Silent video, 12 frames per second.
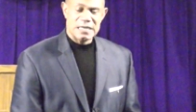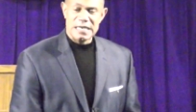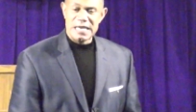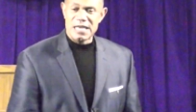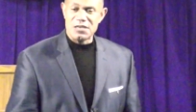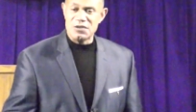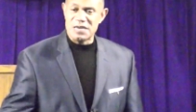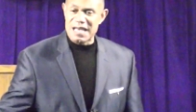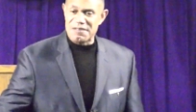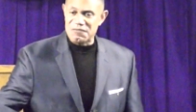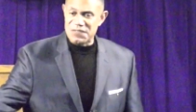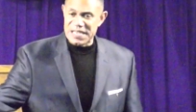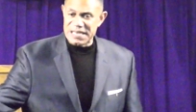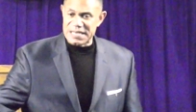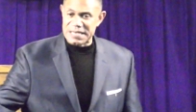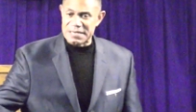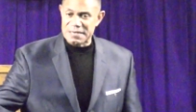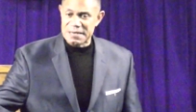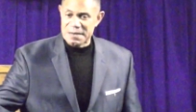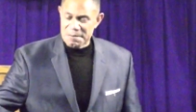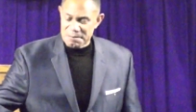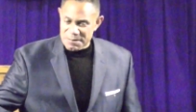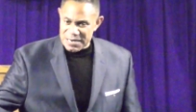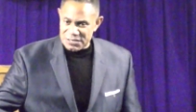And you're not feeding
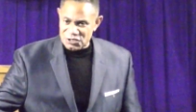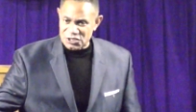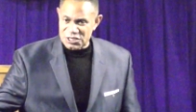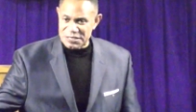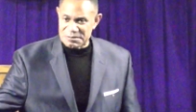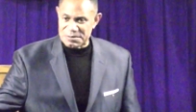my sheep.